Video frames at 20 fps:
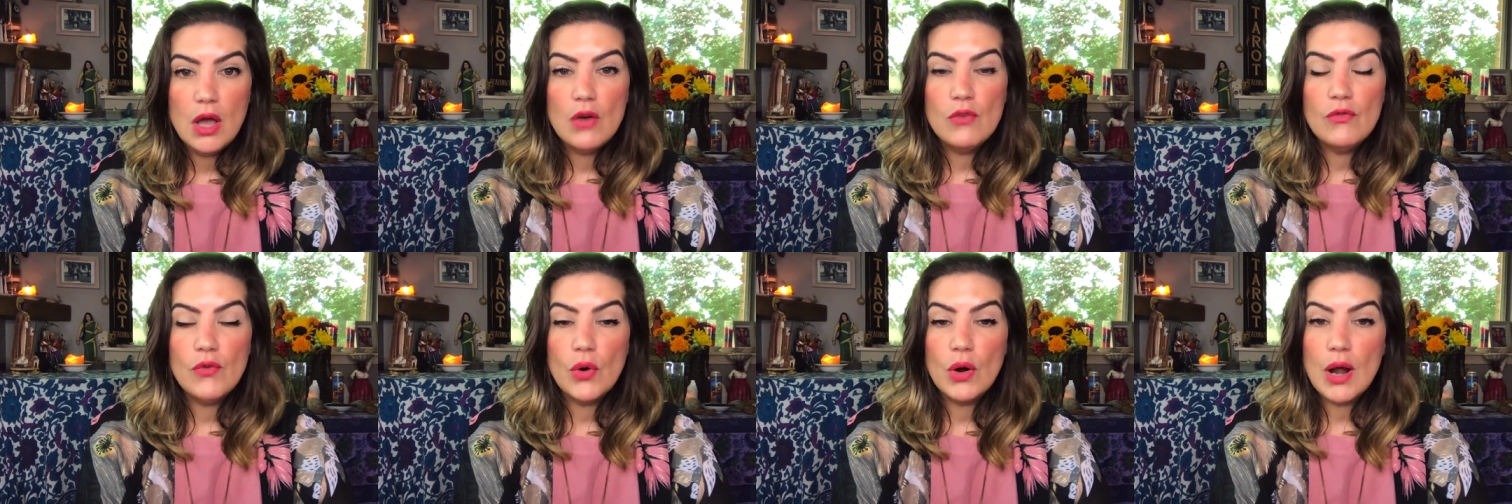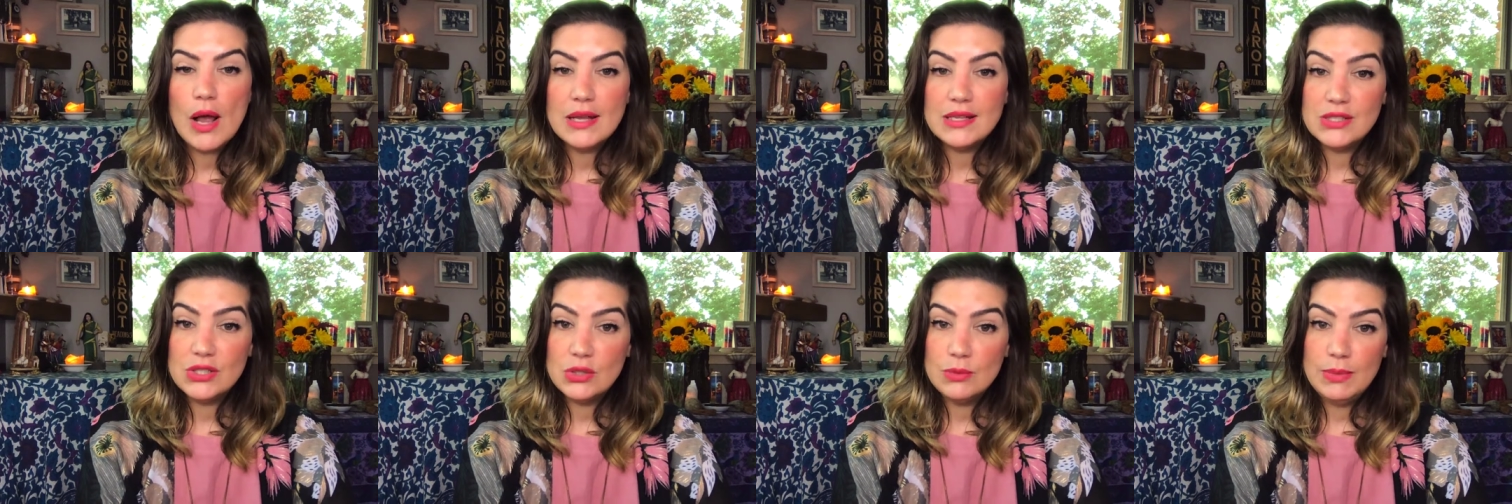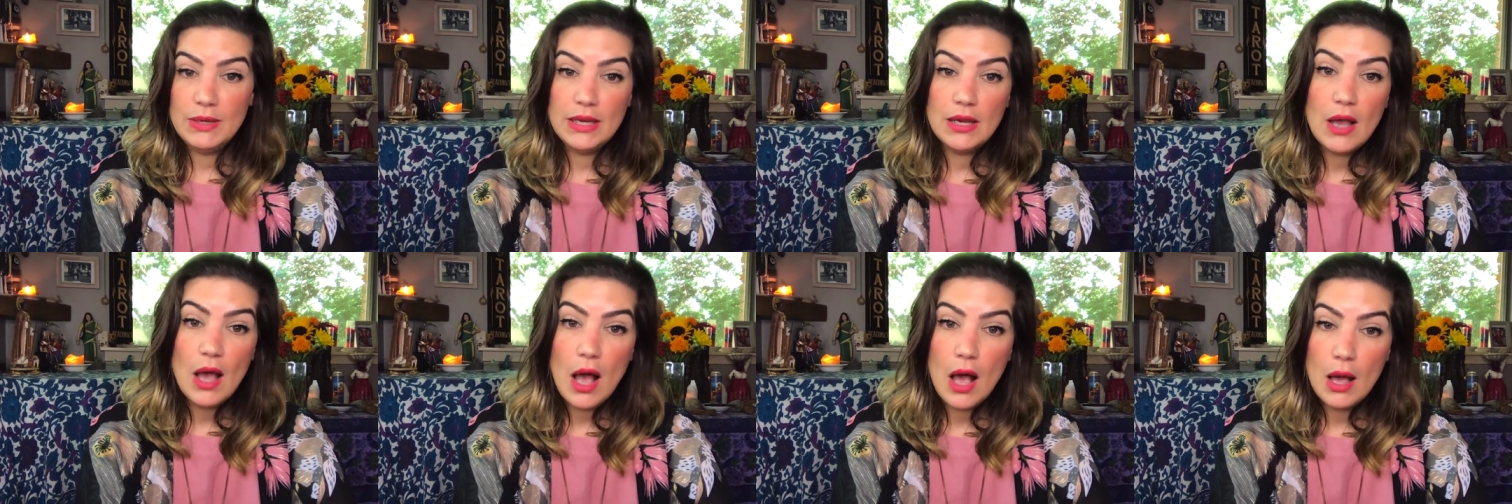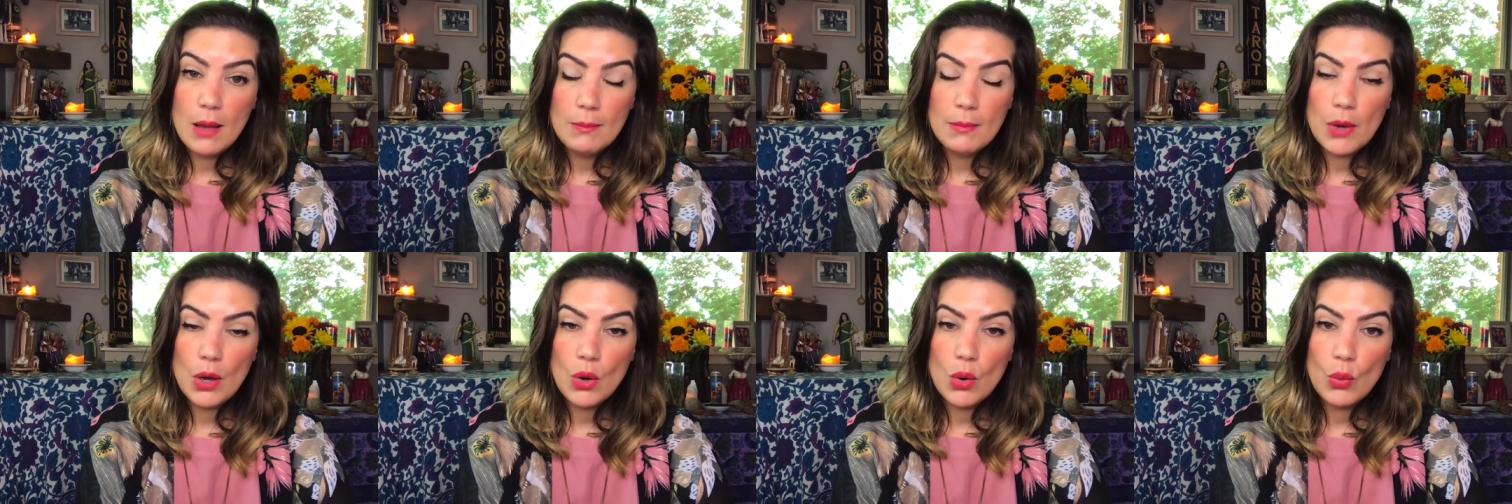for us to
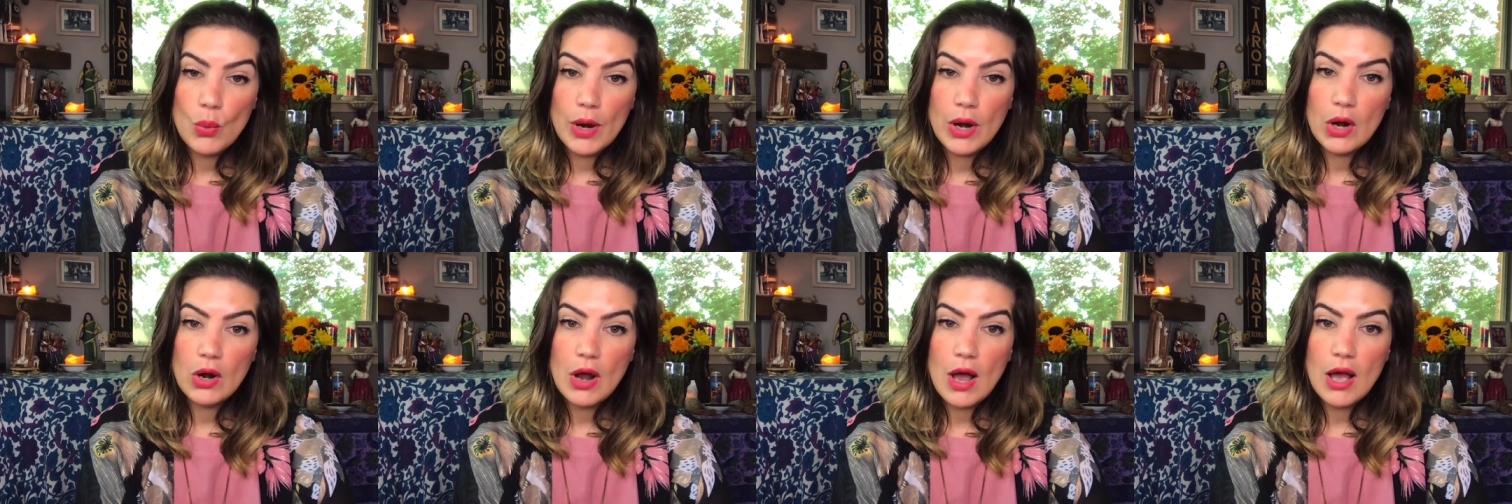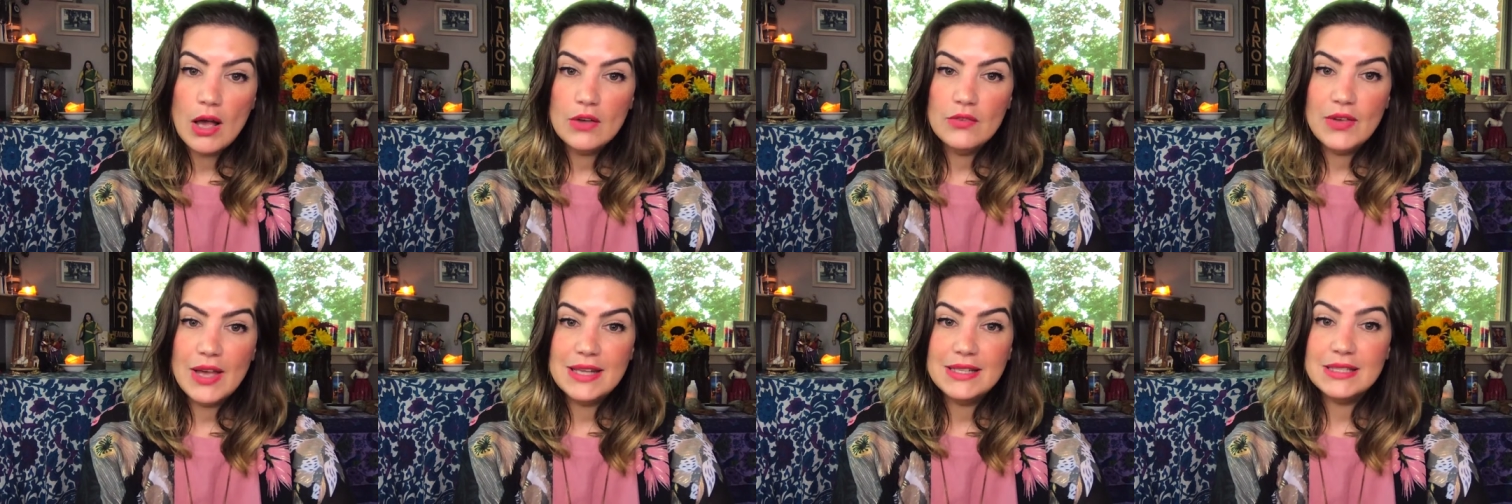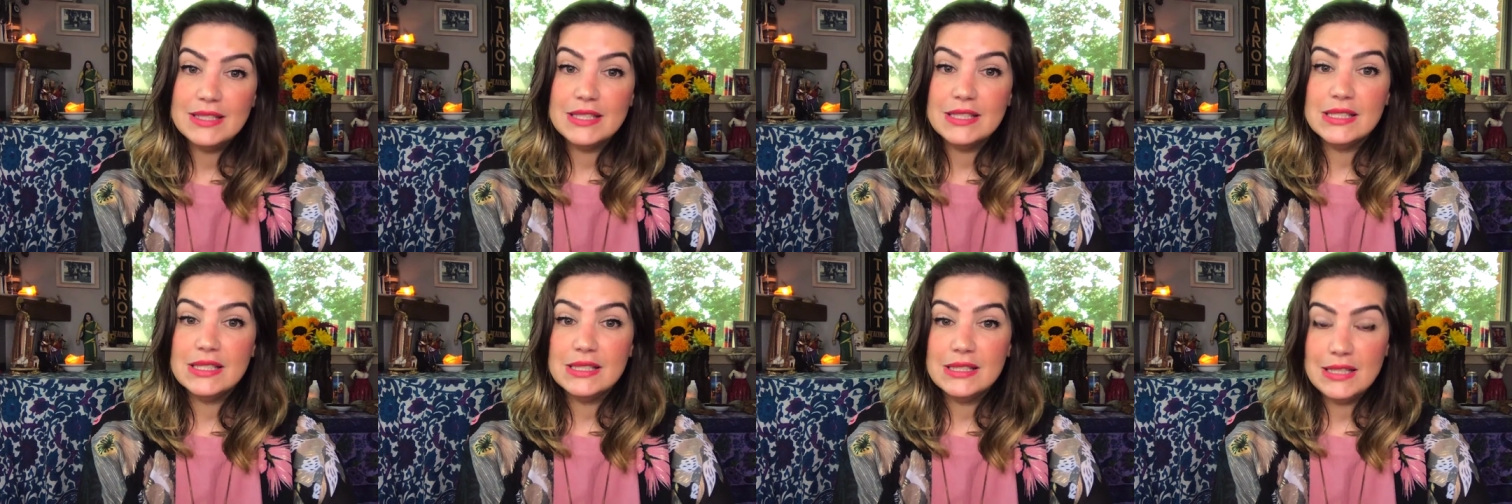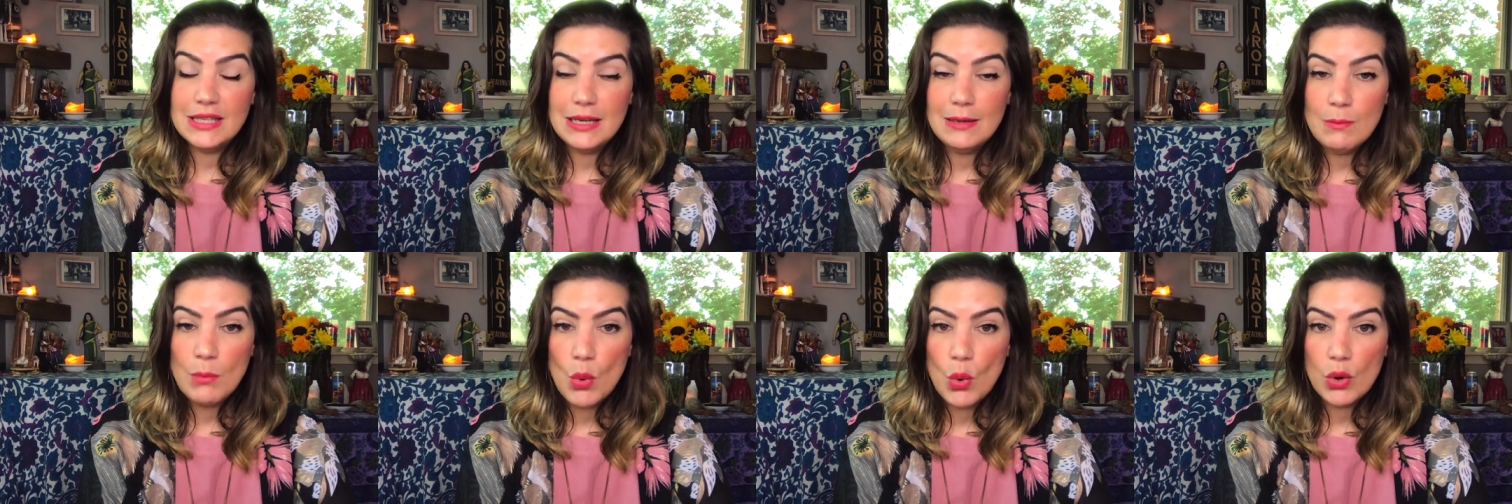become aware of and to
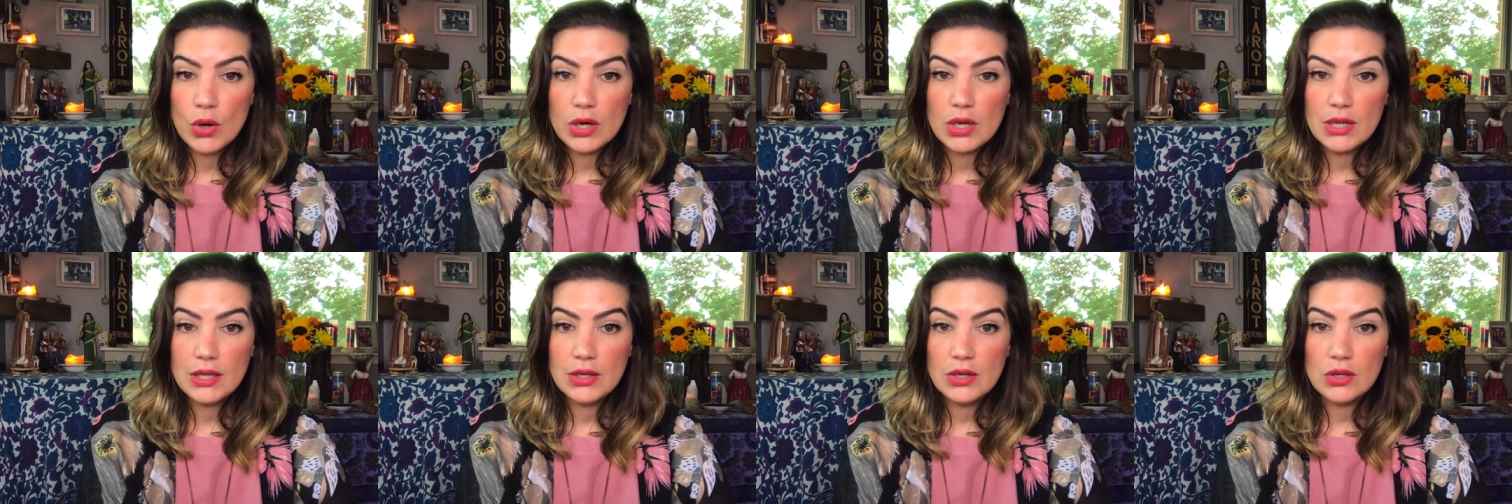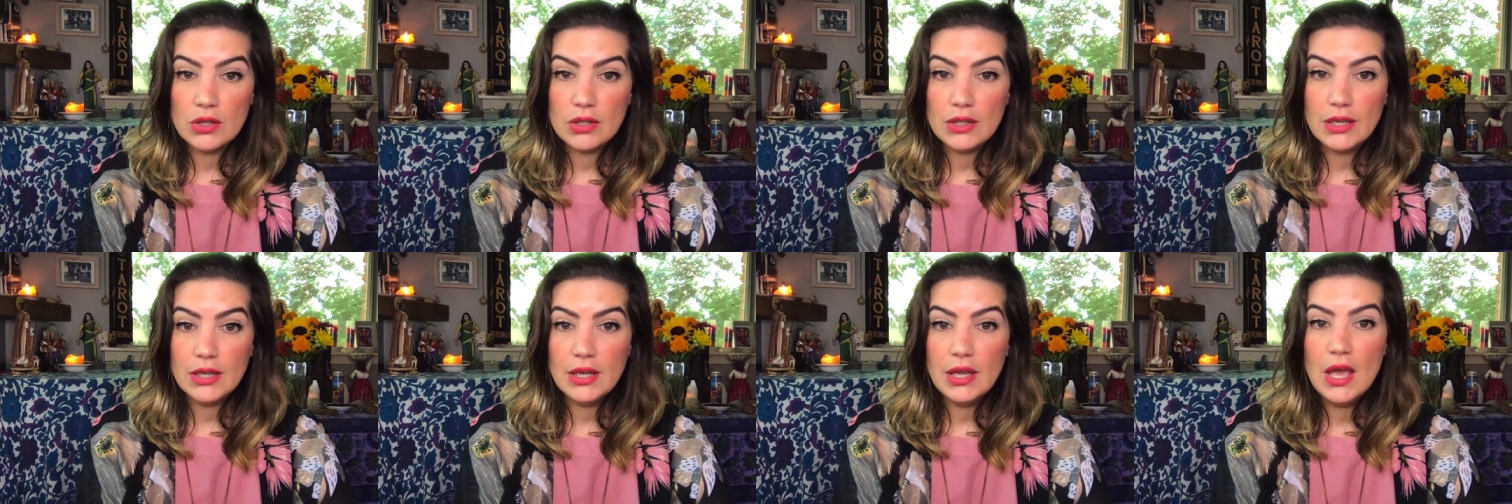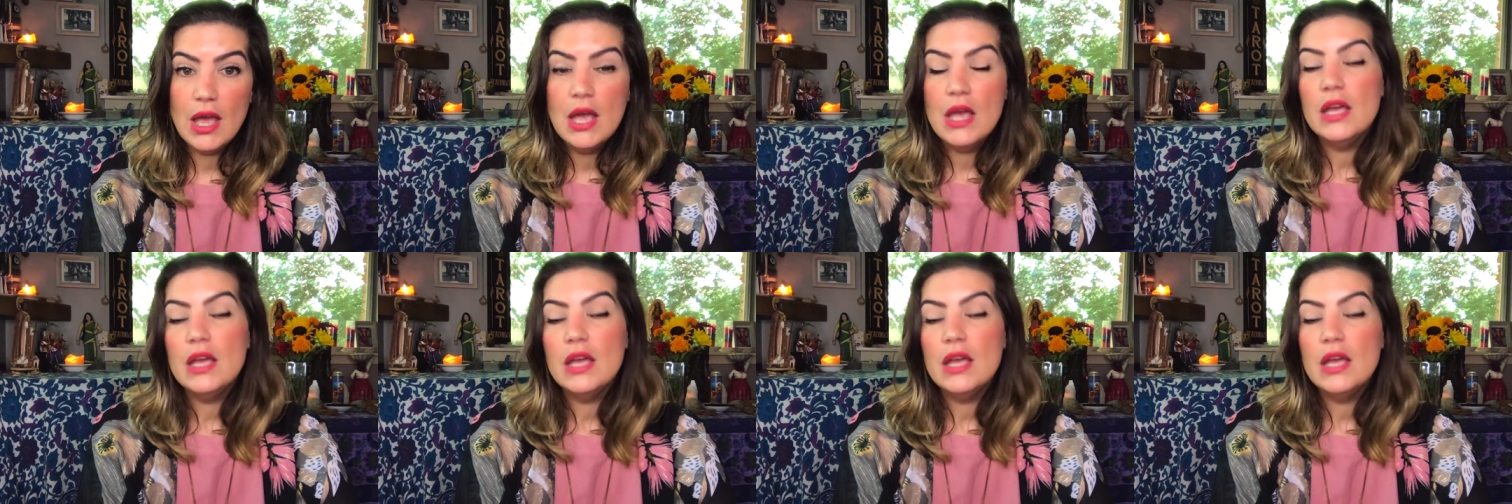see more clearly